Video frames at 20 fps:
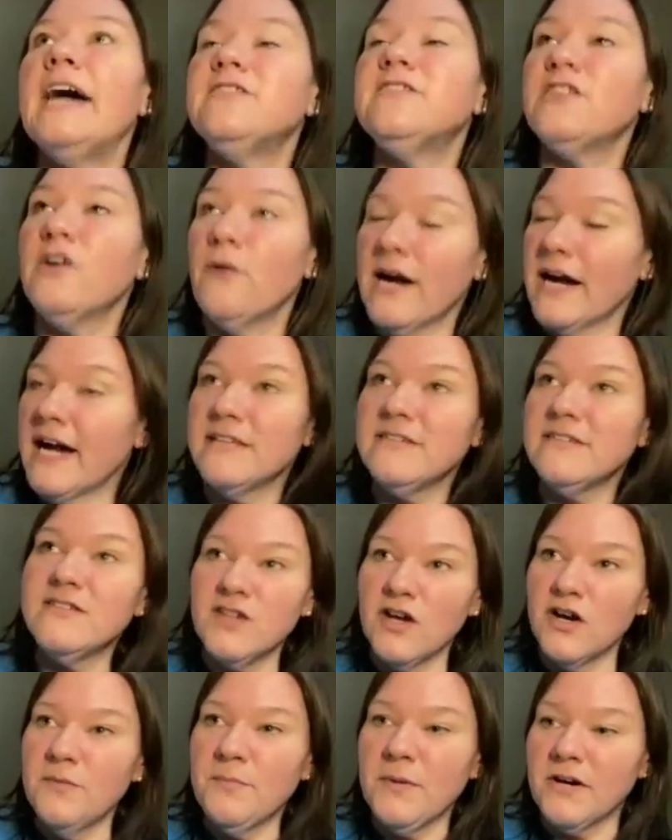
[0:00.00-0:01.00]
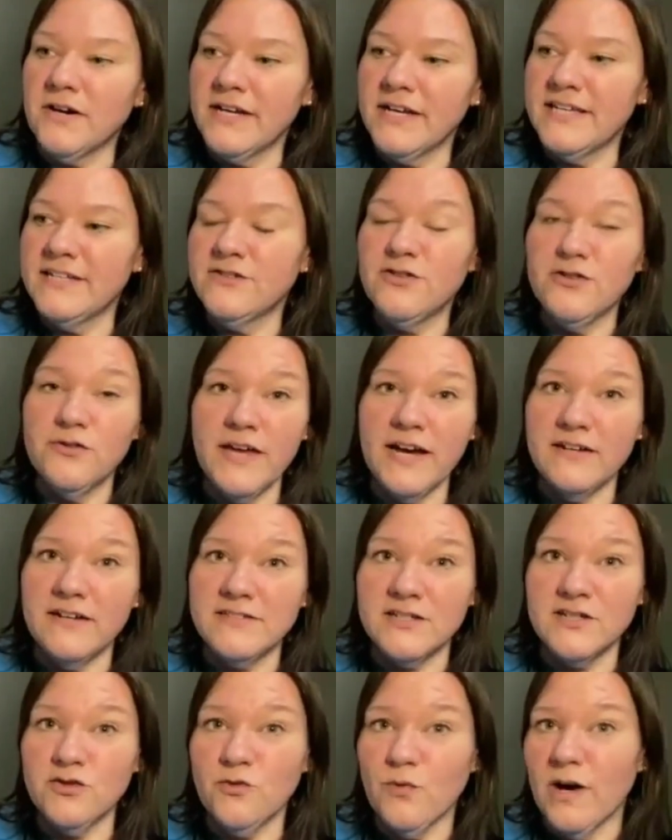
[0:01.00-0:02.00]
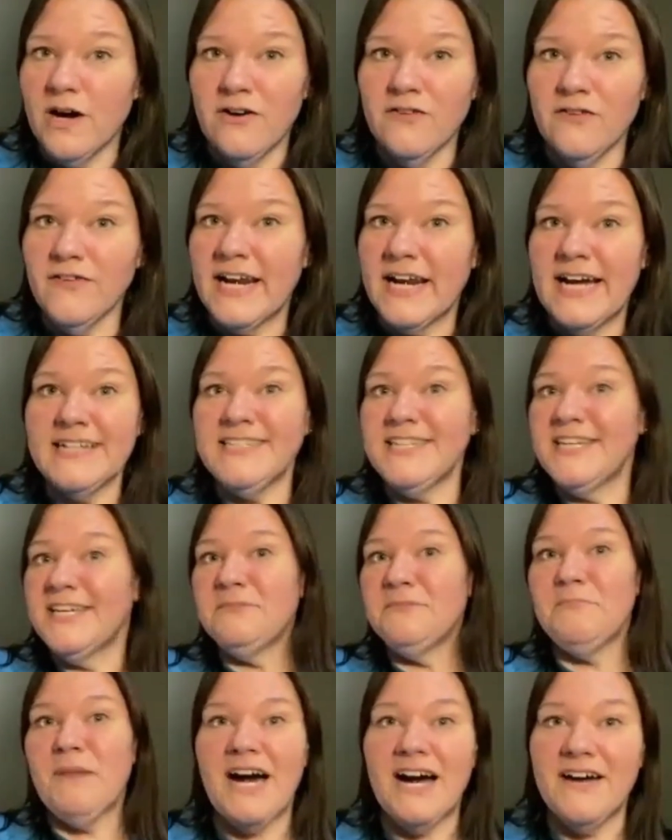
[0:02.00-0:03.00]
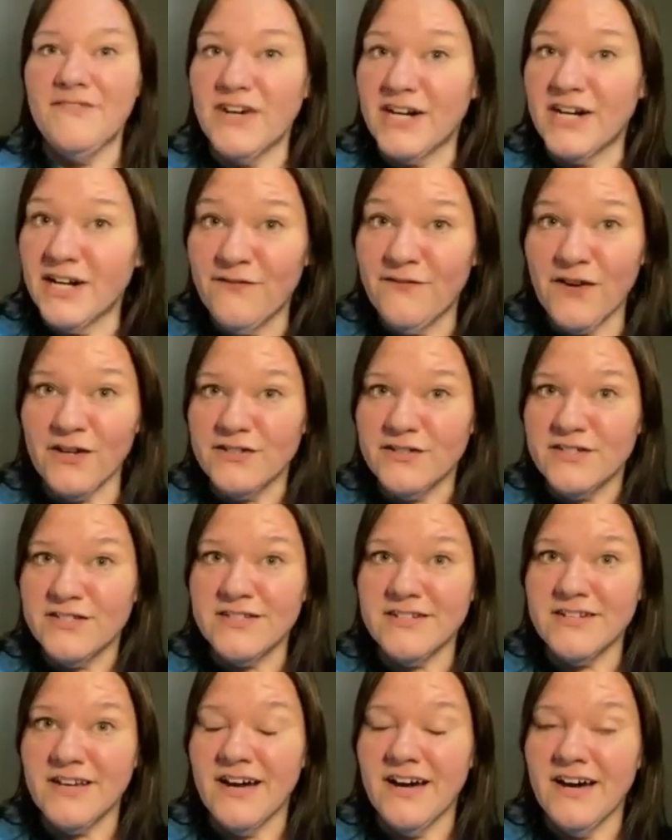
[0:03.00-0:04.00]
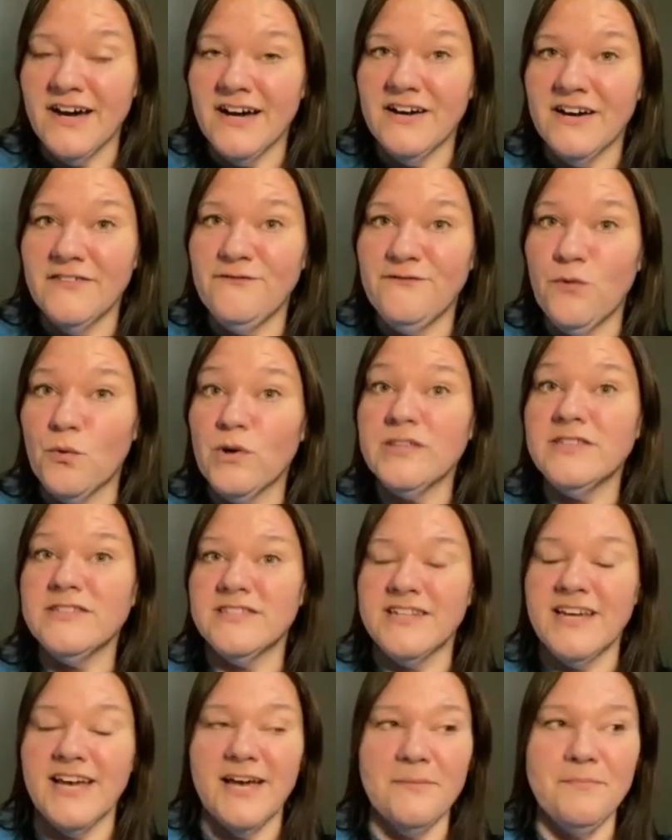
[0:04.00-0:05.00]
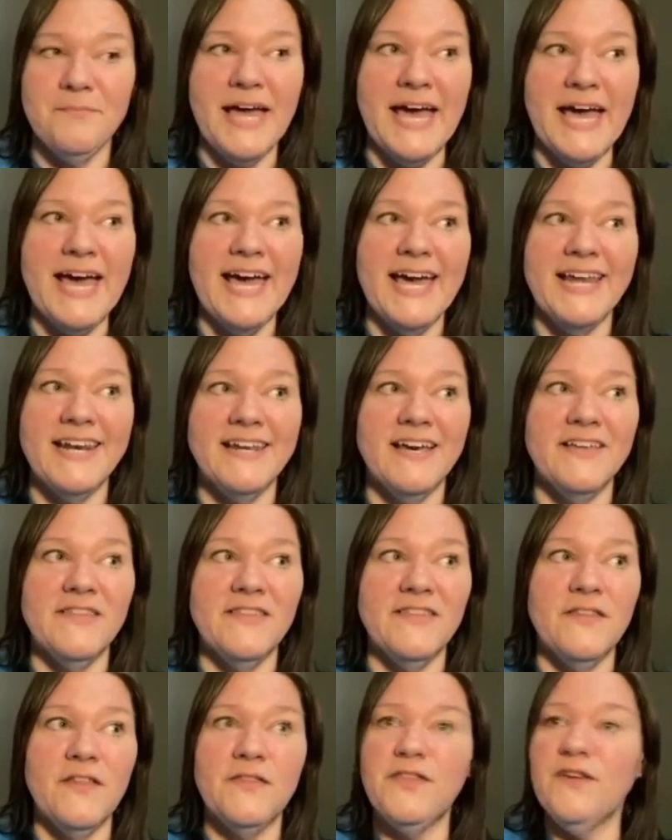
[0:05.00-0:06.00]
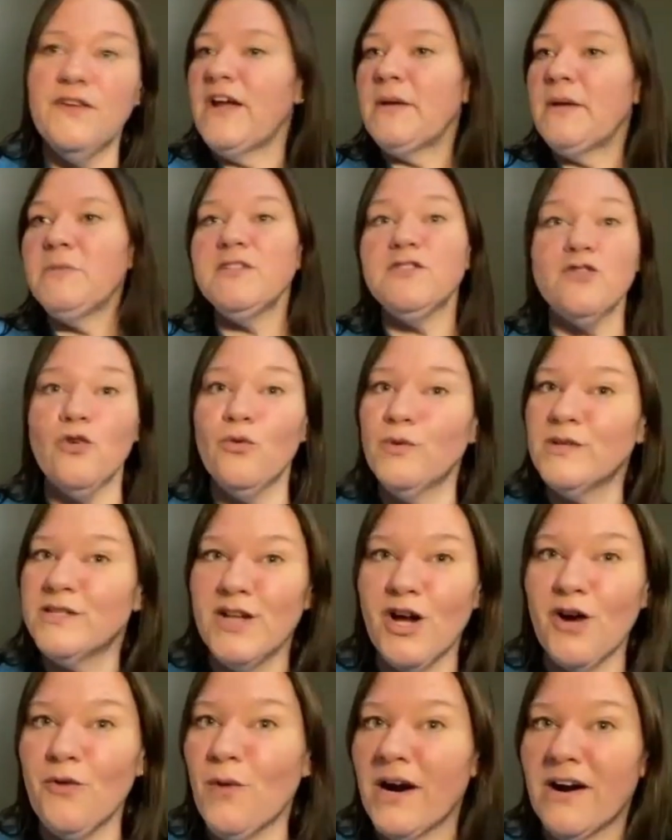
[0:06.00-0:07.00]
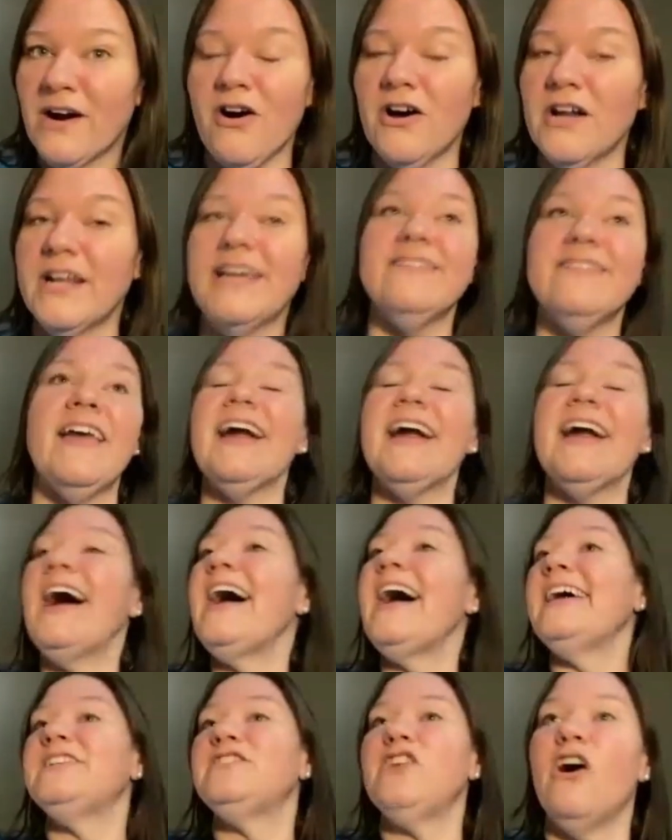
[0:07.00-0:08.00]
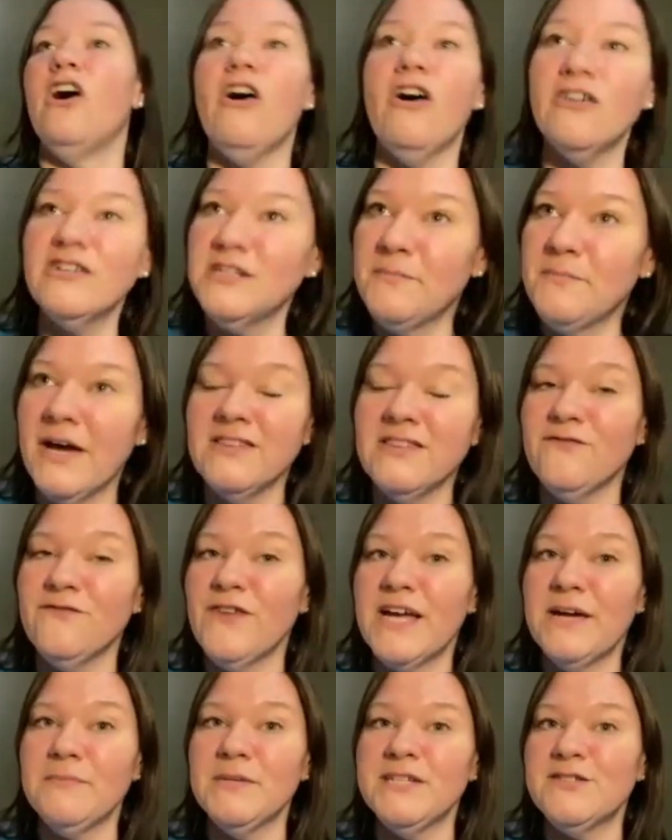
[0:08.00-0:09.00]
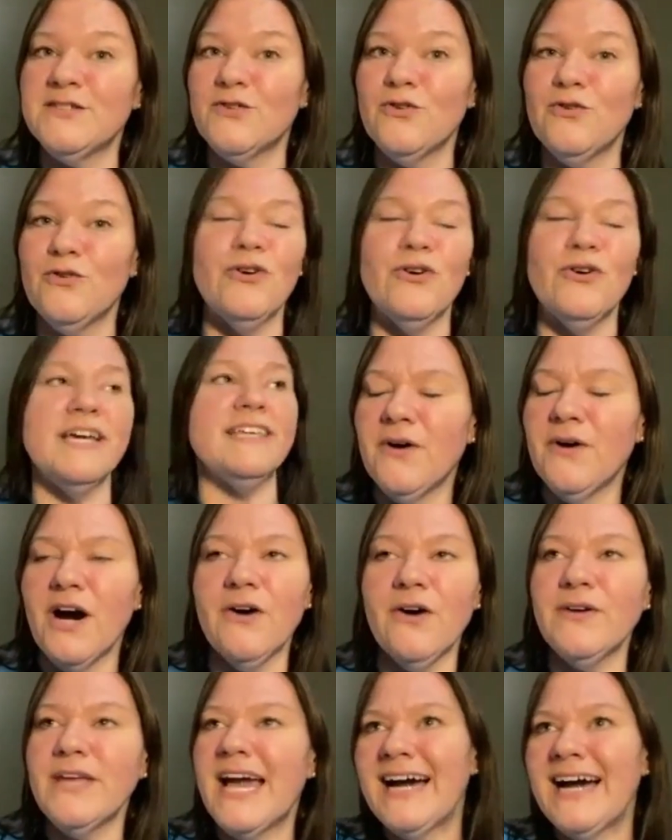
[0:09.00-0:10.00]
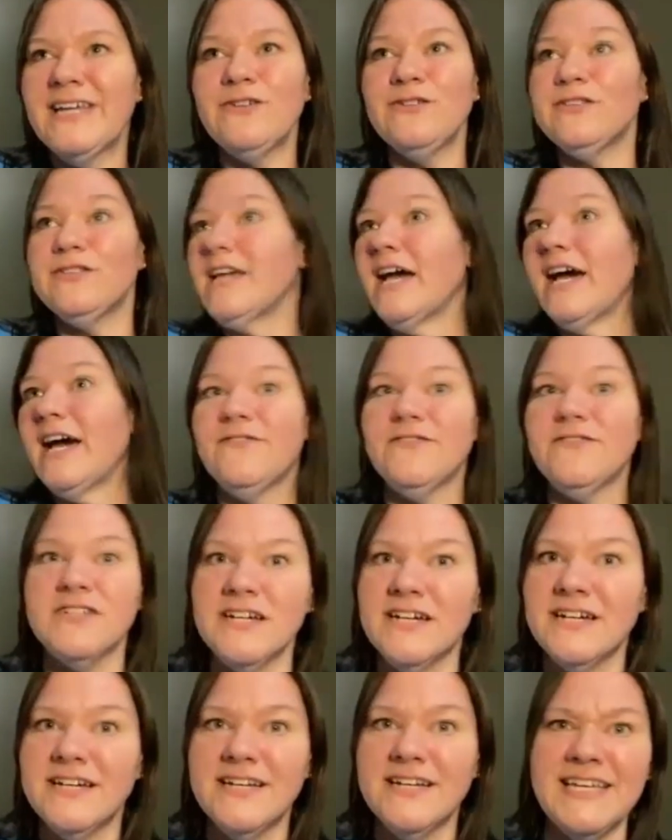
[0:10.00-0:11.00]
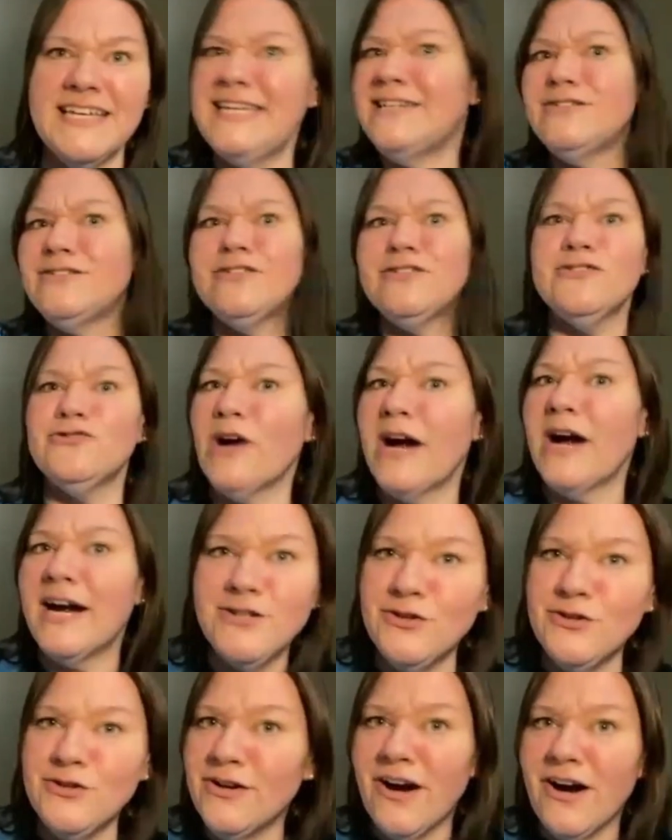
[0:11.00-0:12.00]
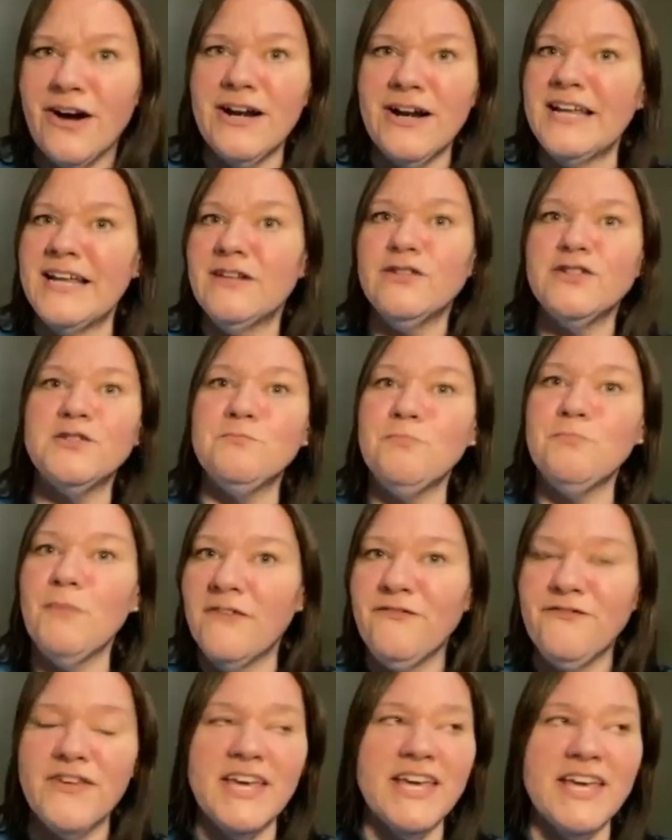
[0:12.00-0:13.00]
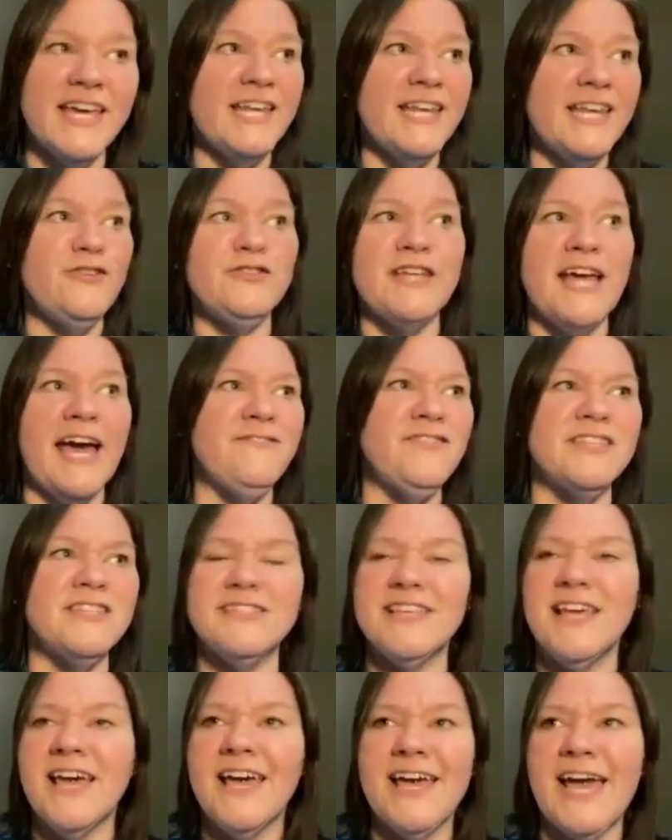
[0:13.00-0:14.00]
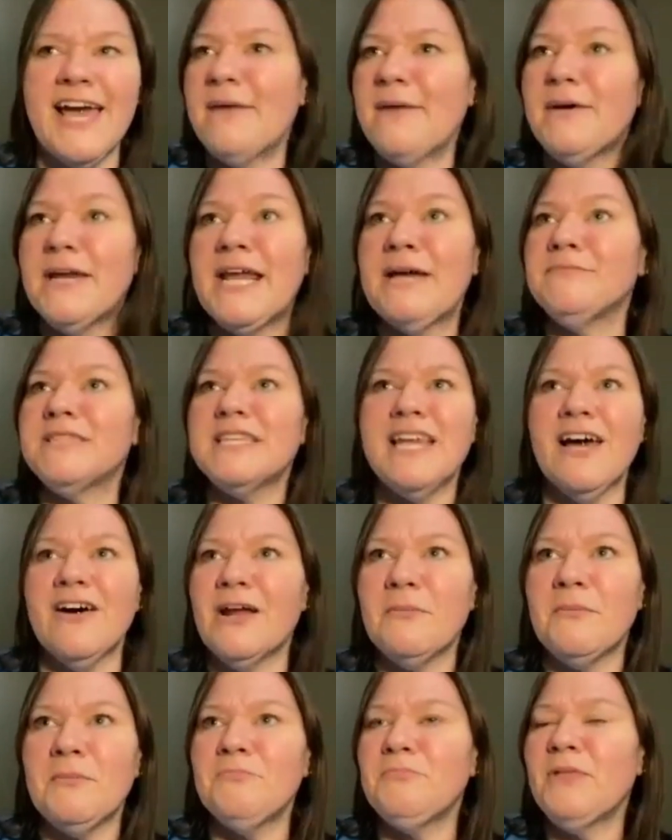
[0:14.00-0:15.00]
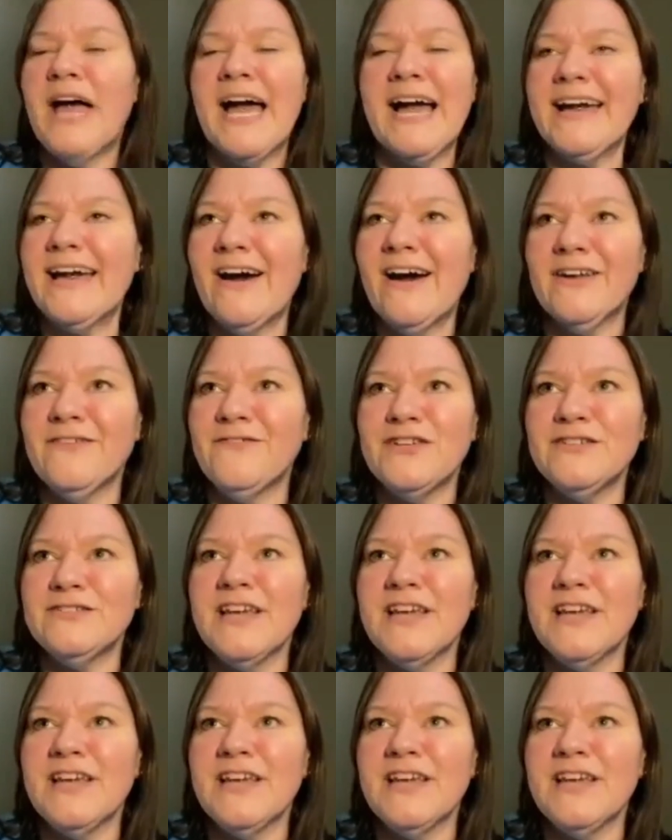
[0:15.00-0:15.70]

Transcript: so I got sober in 2012 and I did my very first fourth step, and the family school was nowhere on it. Like I had talked about the family school. Oh yeah, I used to have to eat dry tuna on an English muffin. Used to have to say, hey, my name's Annelle, I'm on blackout.